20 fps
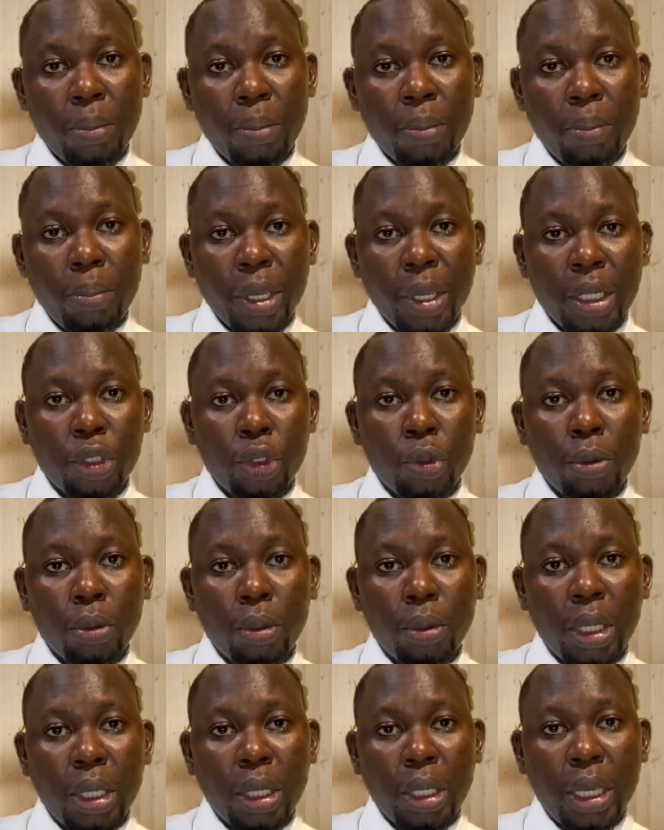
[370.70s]
page.
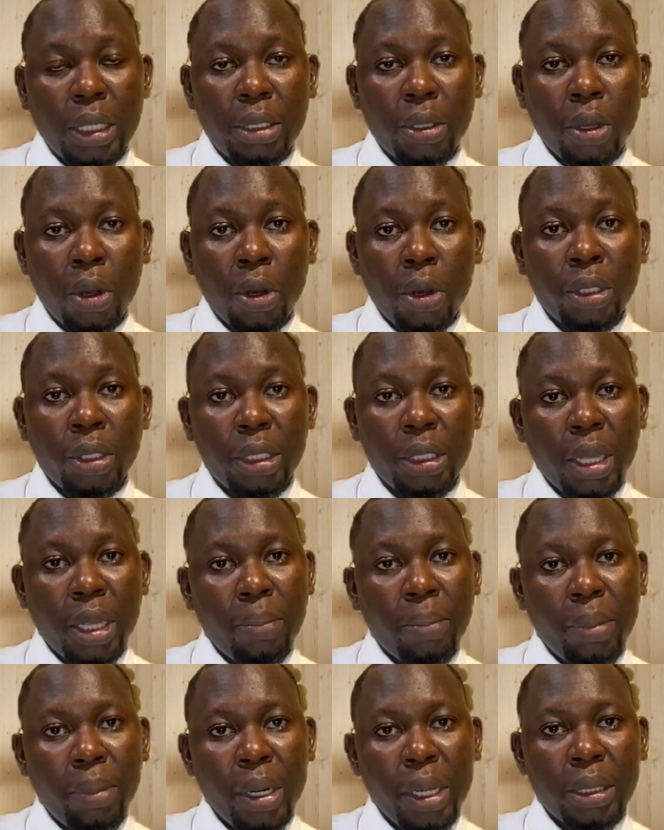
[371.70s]
You get all the
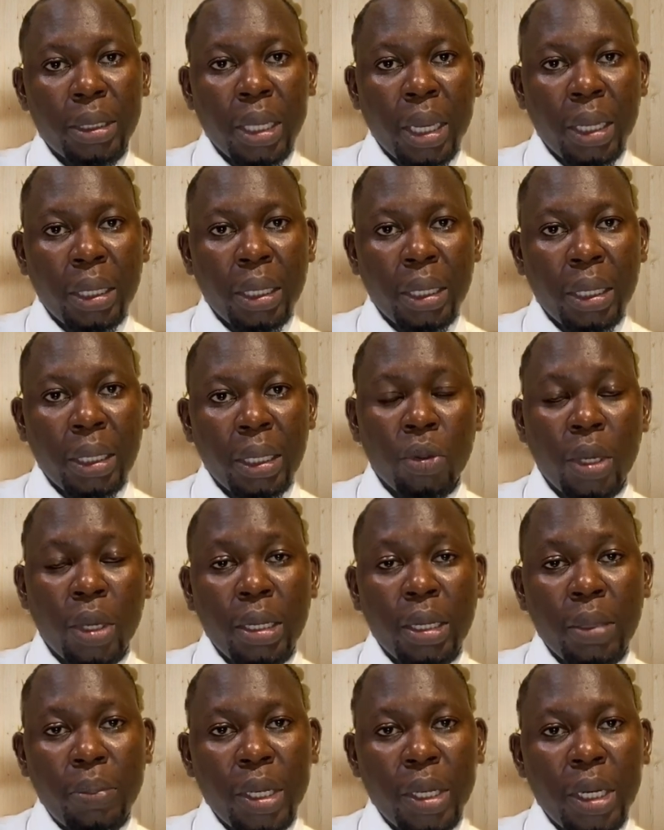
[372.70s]
templates, and then you
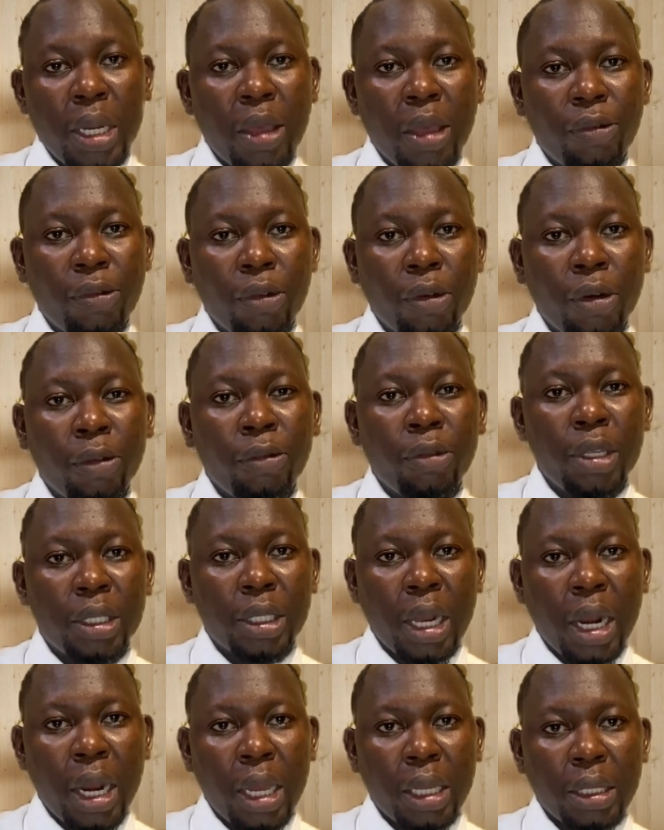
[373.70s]
get the PDF of
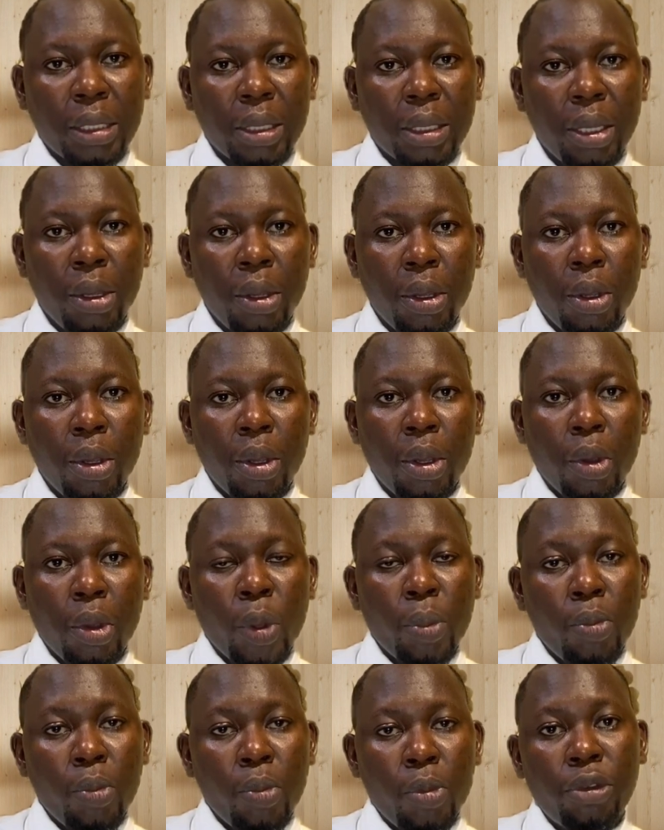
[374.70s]
this class.
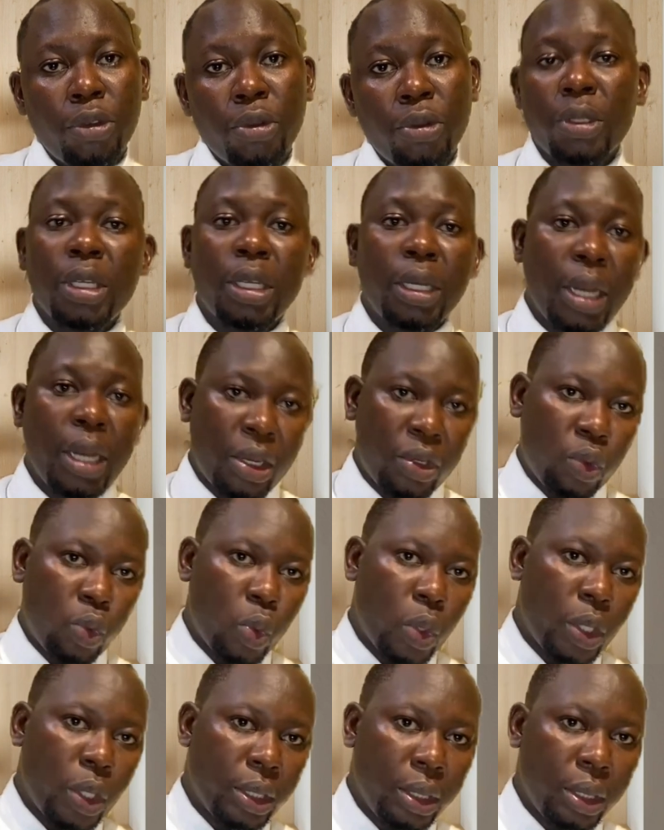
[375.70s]
We move to the next
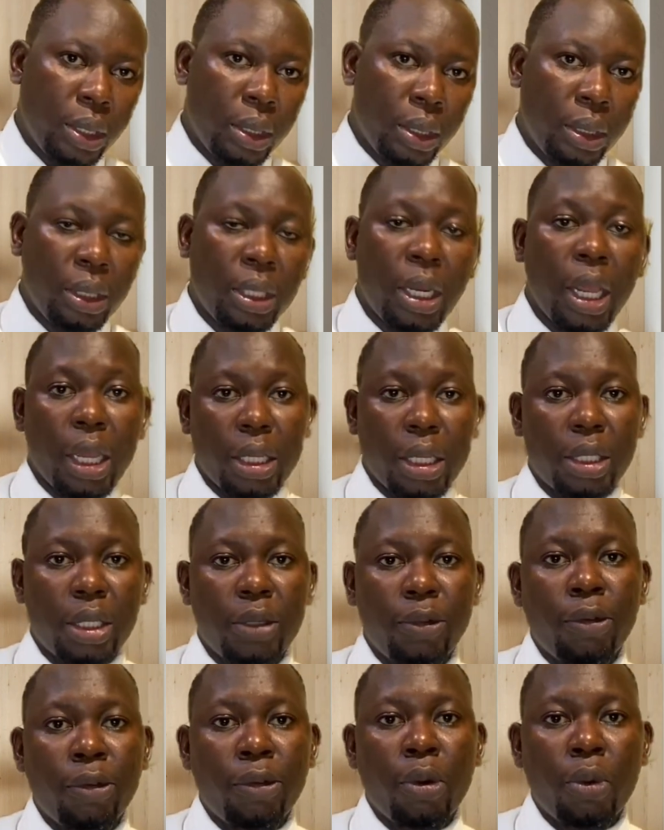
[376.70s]
one. Thanks
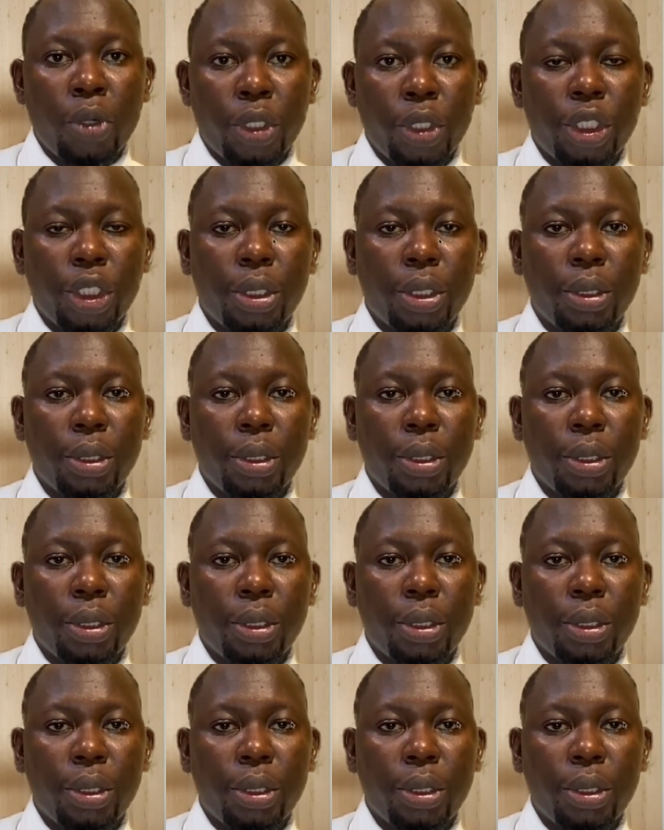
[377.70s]
for watching.